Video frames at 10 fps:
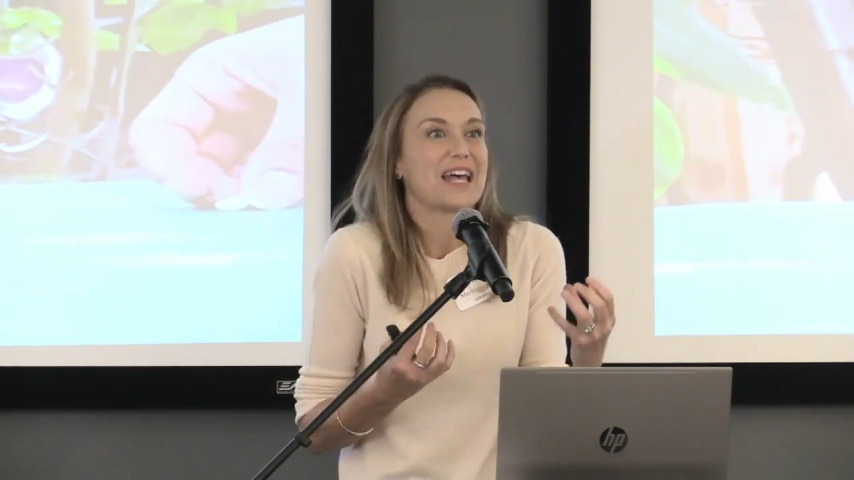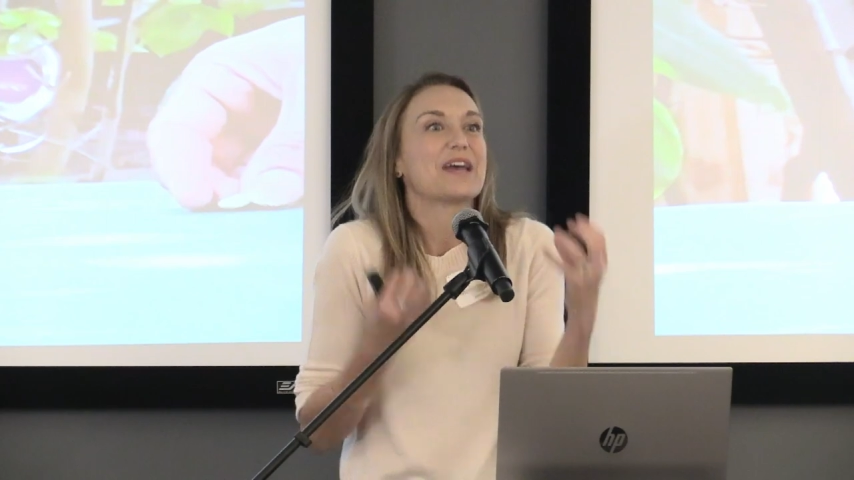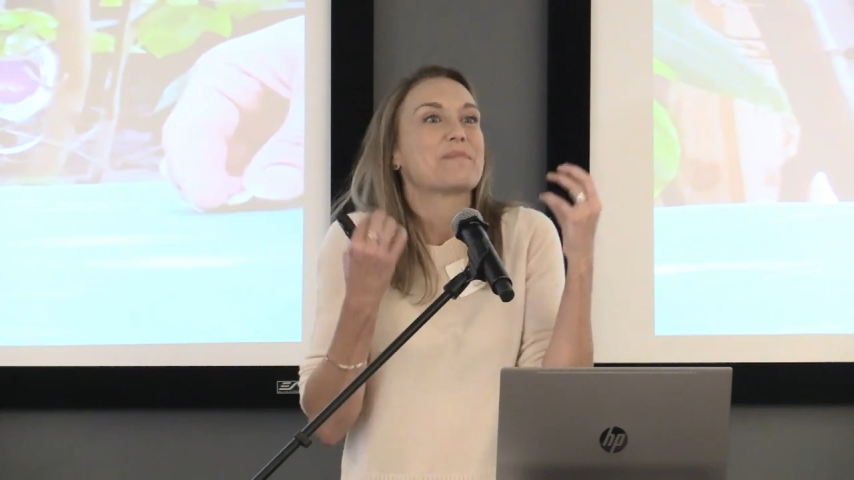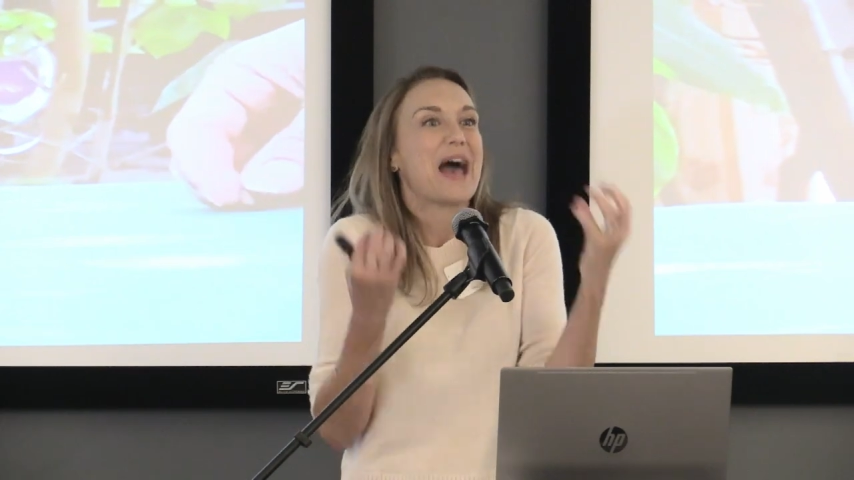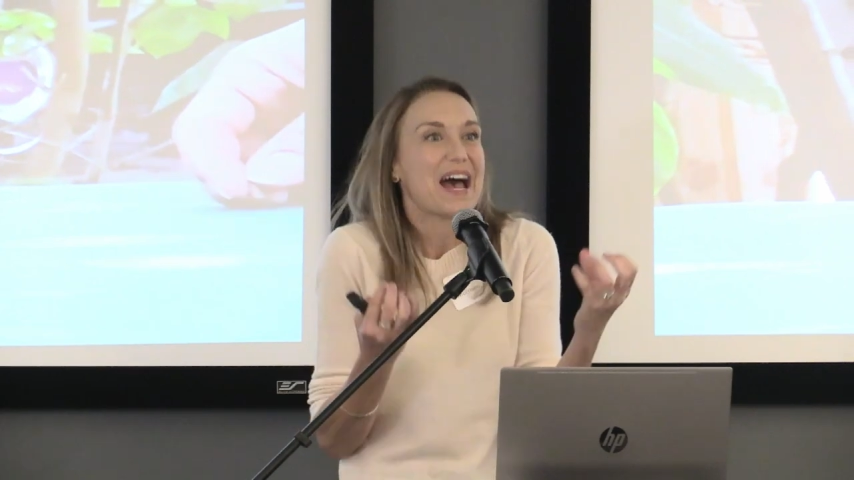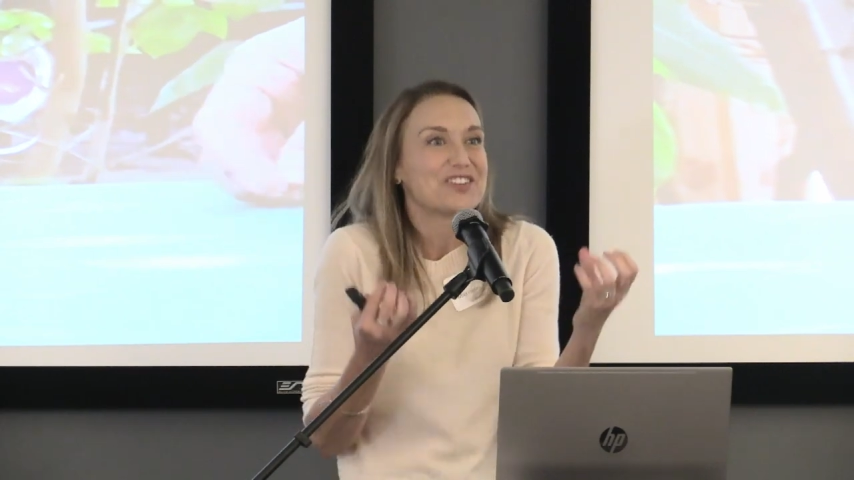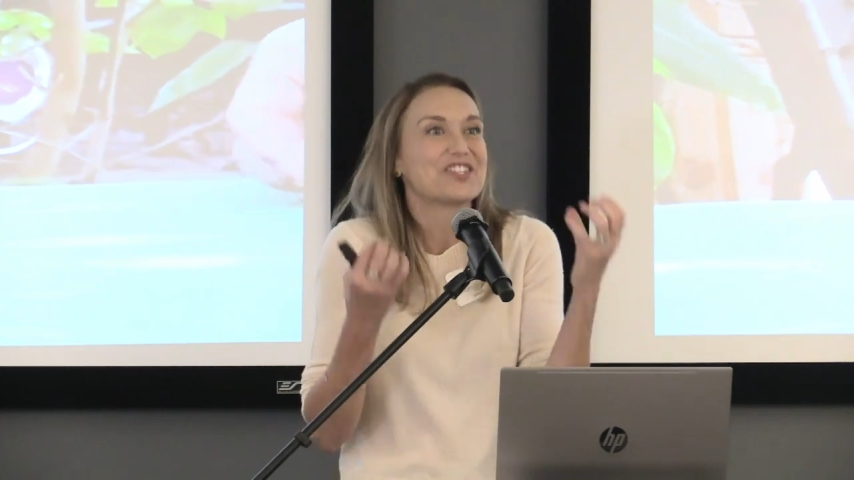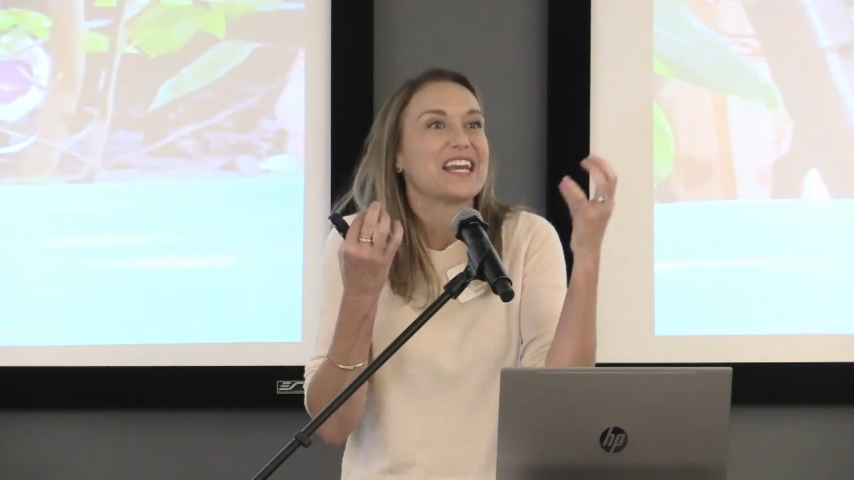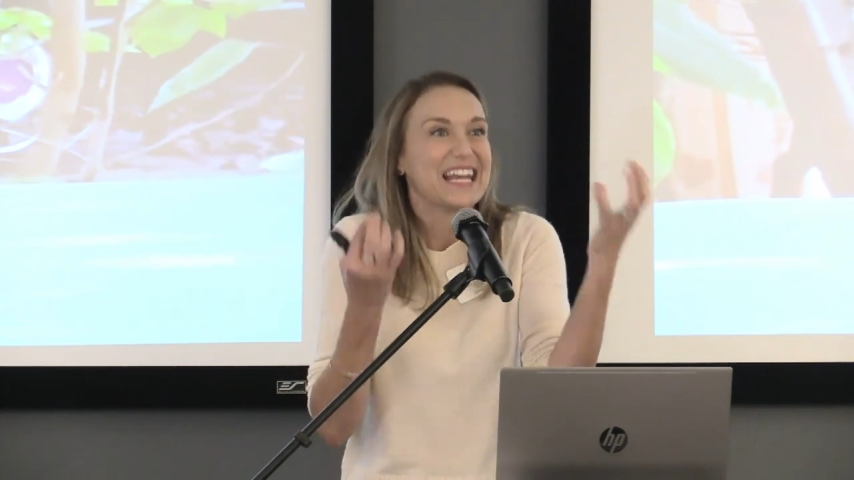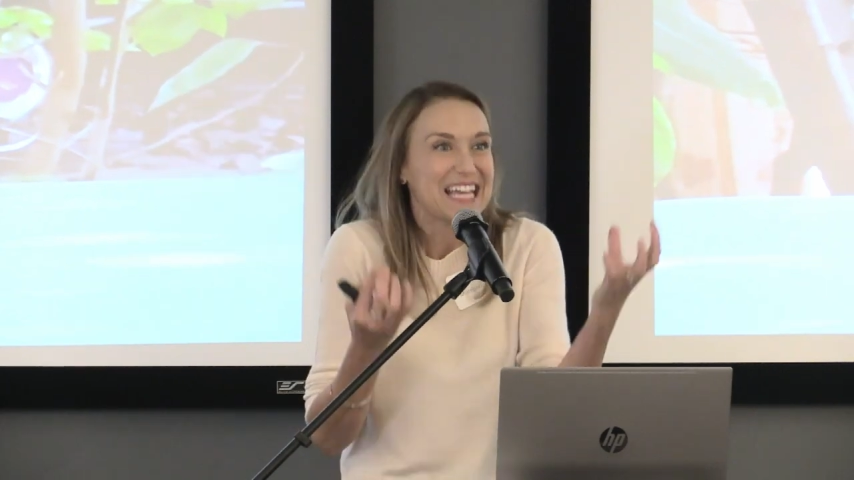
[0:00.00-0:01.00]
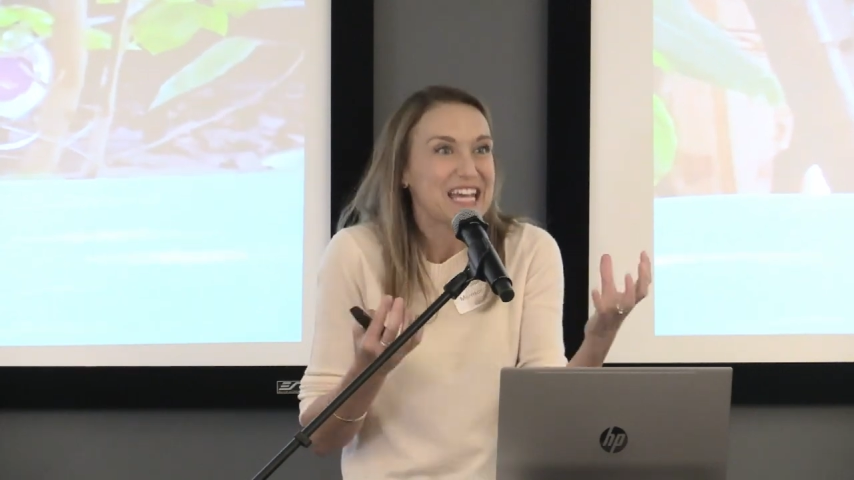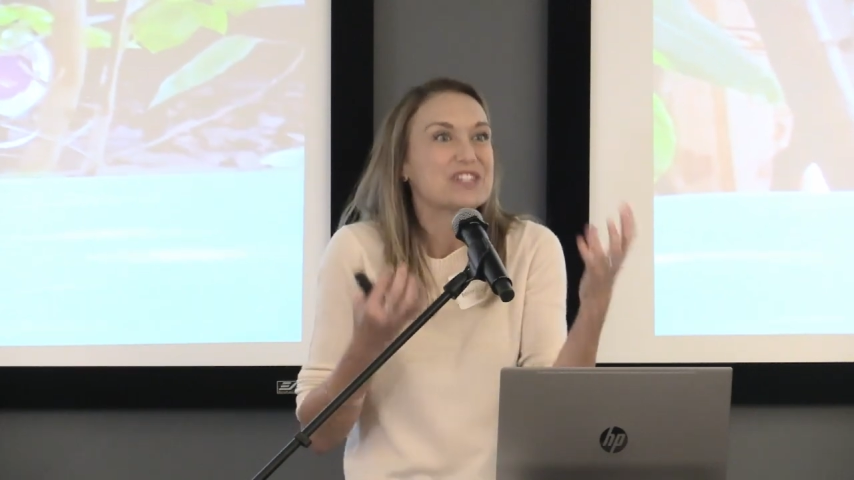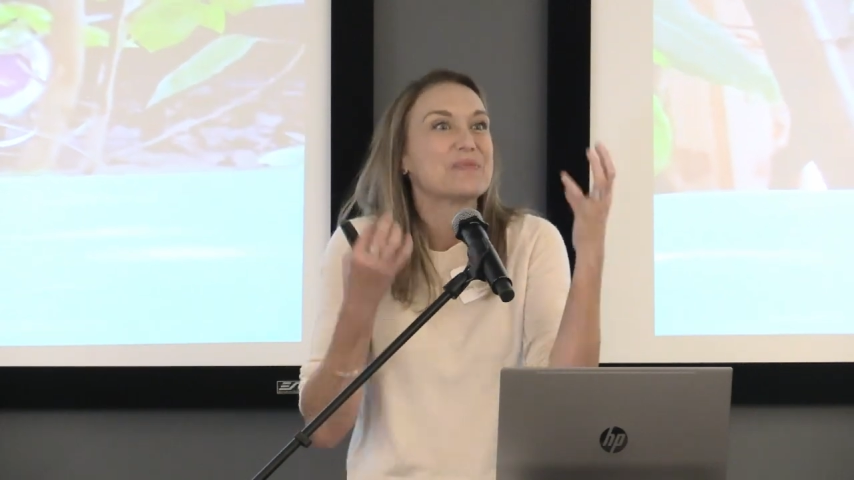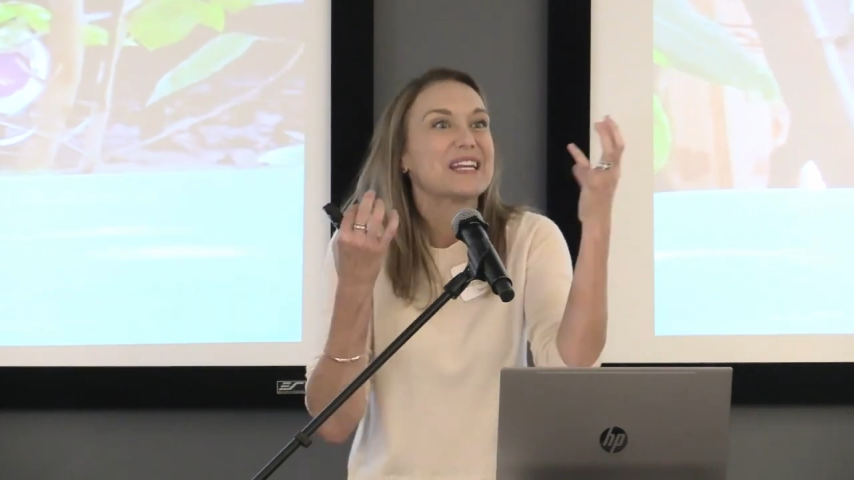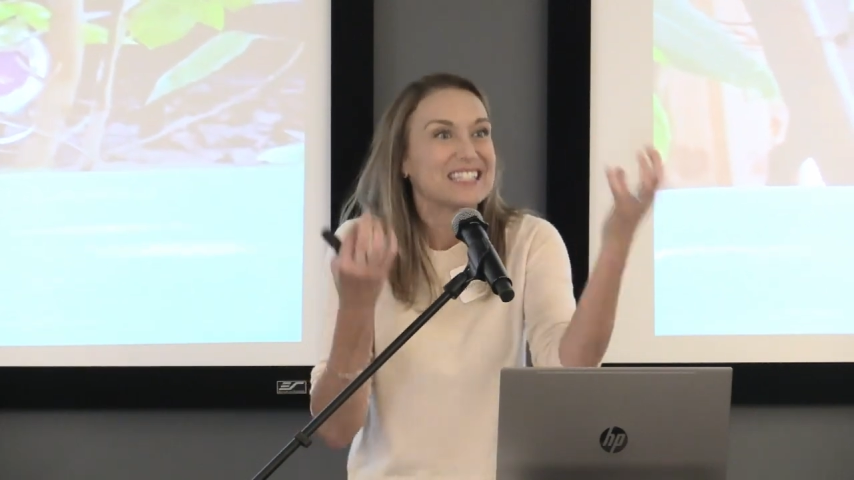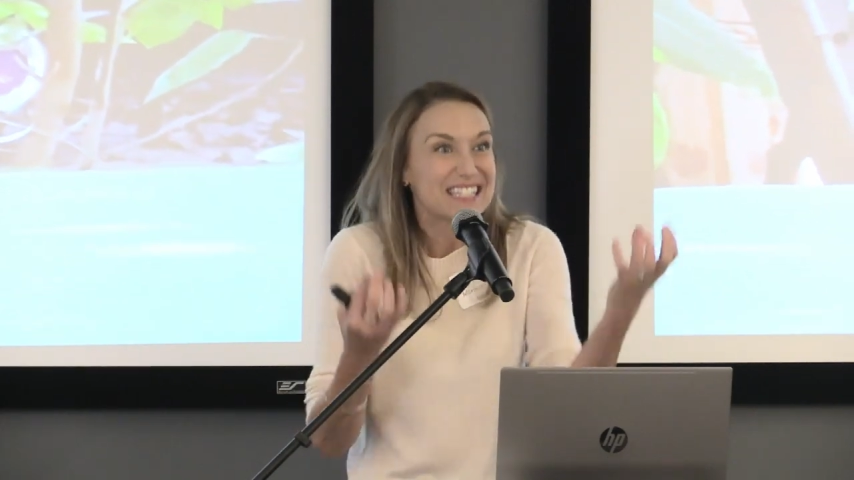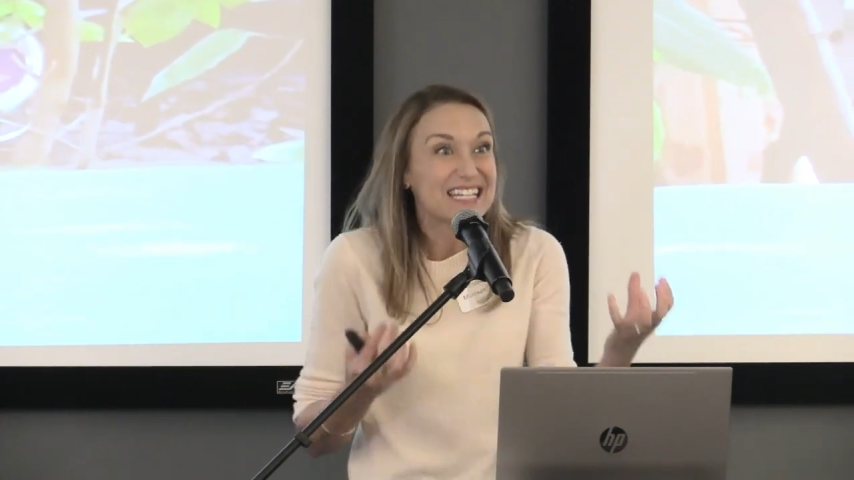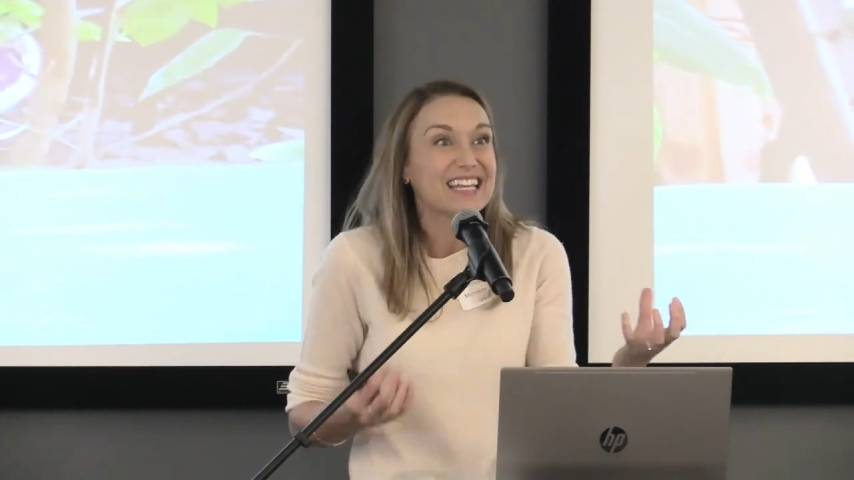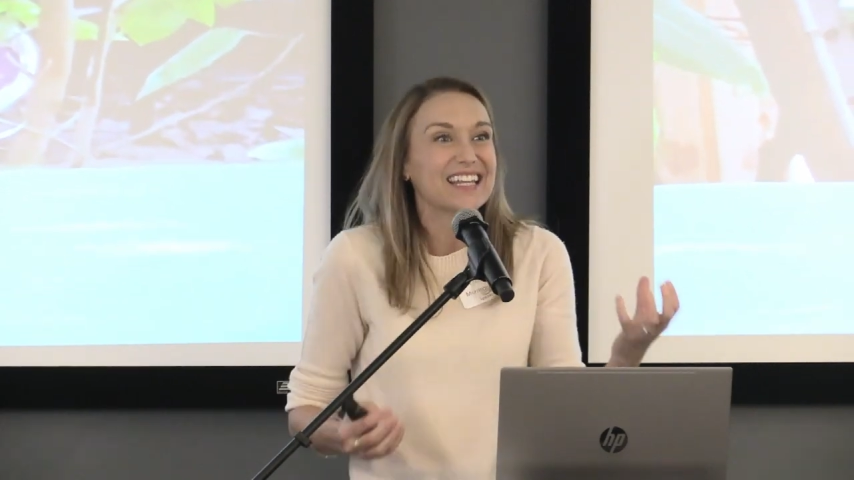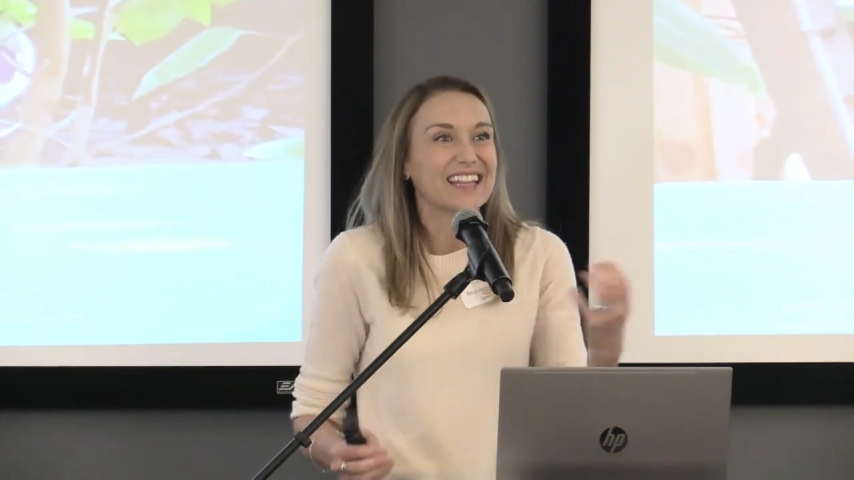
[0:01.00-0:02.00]
like, passion and engagement and
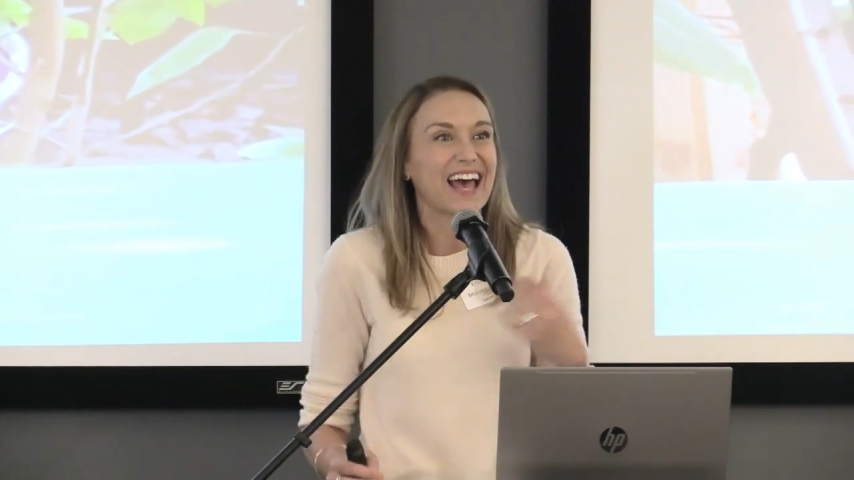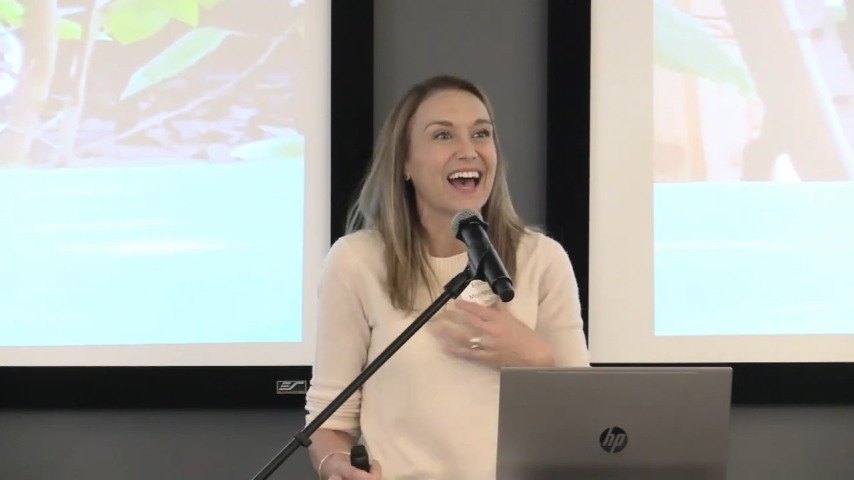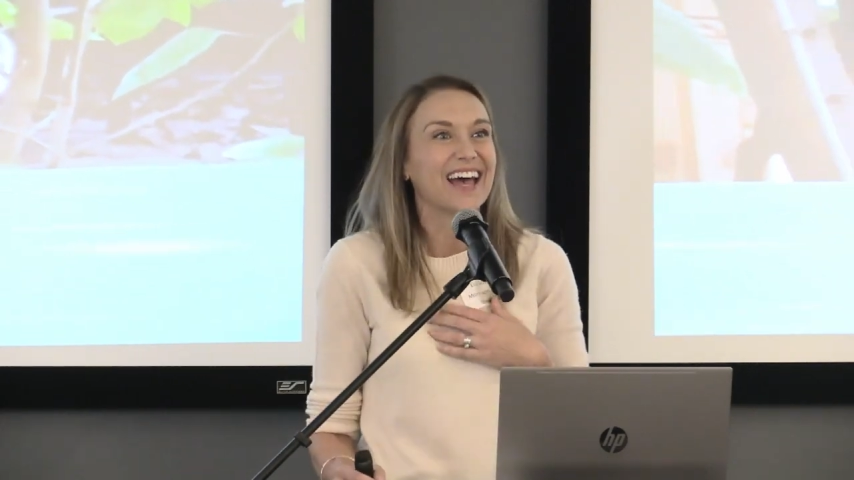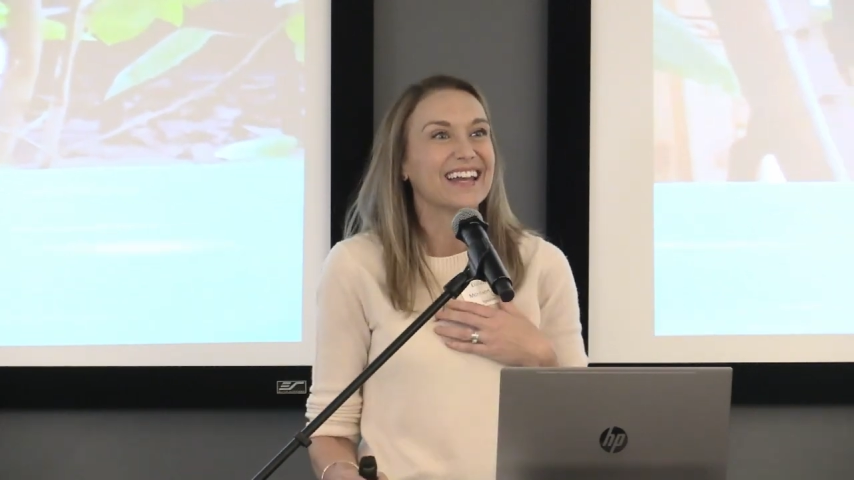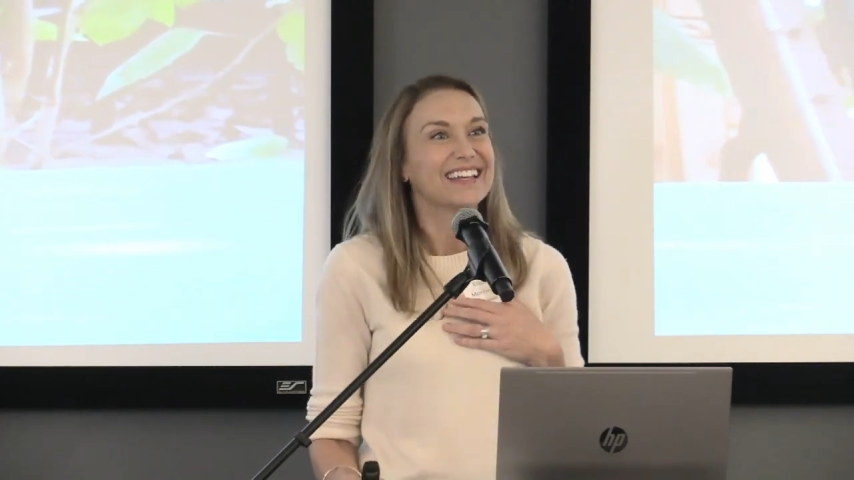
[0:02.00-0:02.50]
seeing that.